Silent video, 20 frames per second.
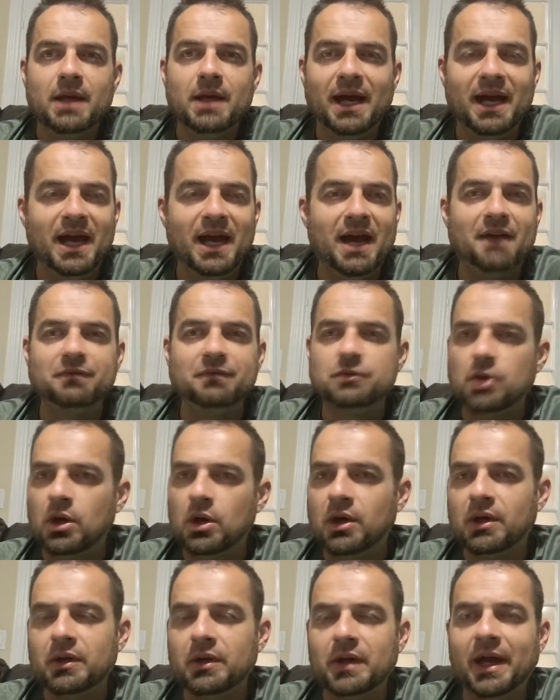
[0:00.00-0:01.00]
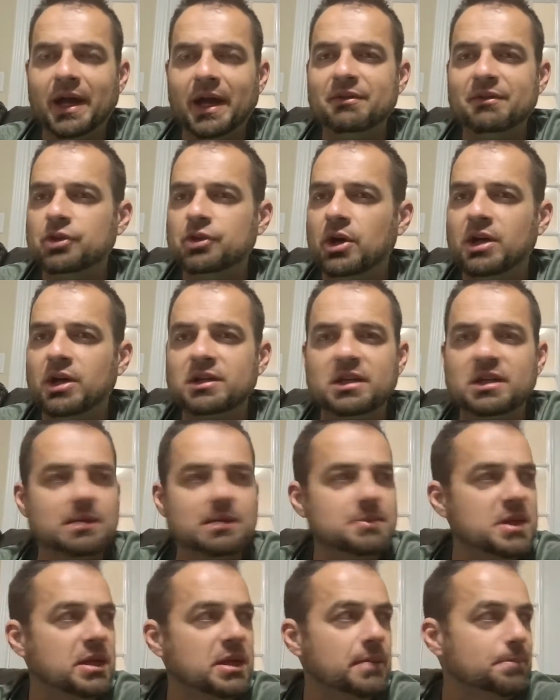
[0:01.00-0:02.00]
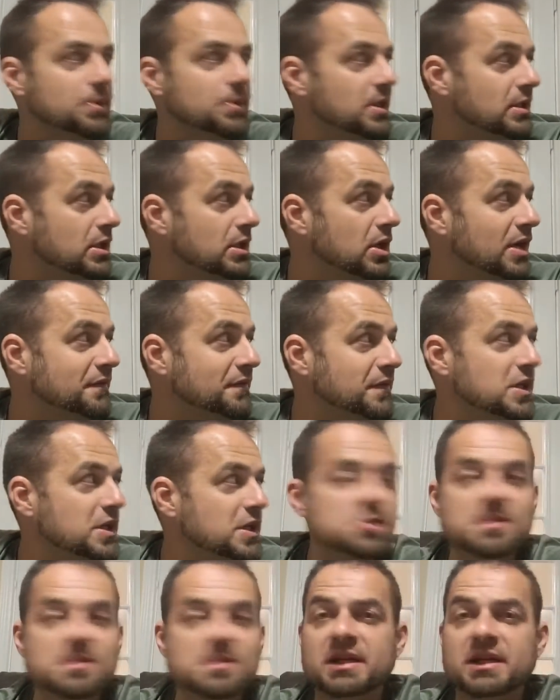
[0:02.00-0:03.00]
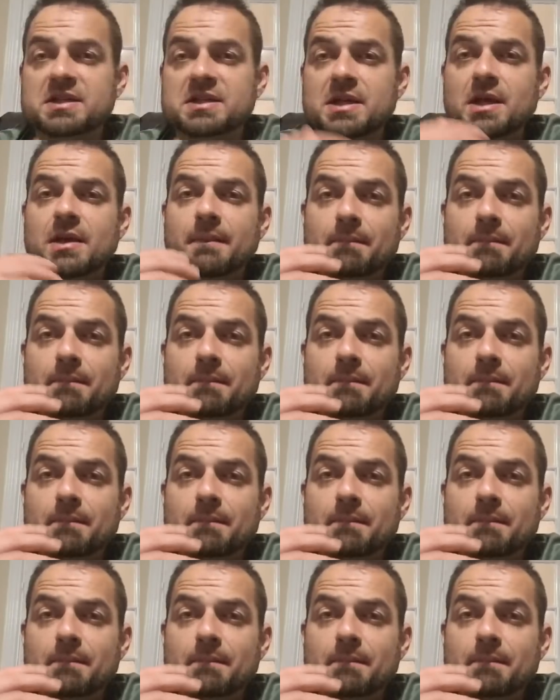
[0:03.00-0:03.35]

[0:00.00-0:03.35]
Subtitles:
I have a dog that can be completely off leash because